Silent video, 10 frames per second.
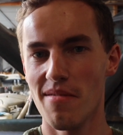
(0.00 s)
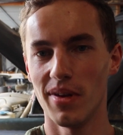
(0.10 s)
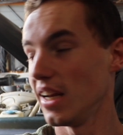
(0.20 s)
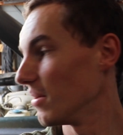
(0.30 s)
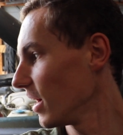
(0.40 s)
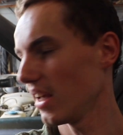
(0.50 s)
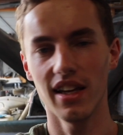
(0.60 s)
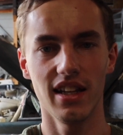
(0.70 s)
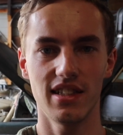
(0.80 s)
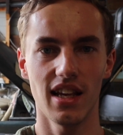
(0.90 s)
But anyway,
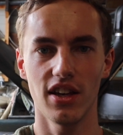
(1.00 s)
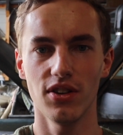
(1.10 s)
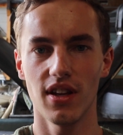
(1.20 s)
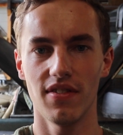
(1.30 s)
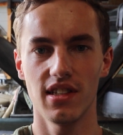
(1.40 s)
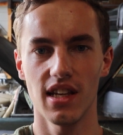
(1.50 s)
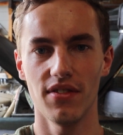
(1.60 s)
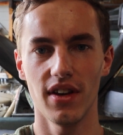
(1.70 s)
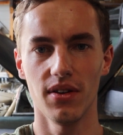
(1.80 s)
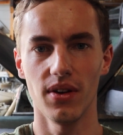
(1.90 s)
it's good to have the
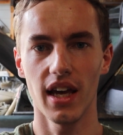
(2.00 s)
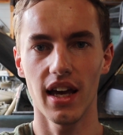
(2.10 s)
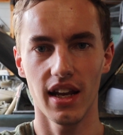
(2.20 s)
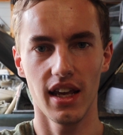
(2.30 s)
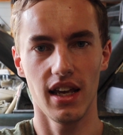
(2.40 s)
CV all out.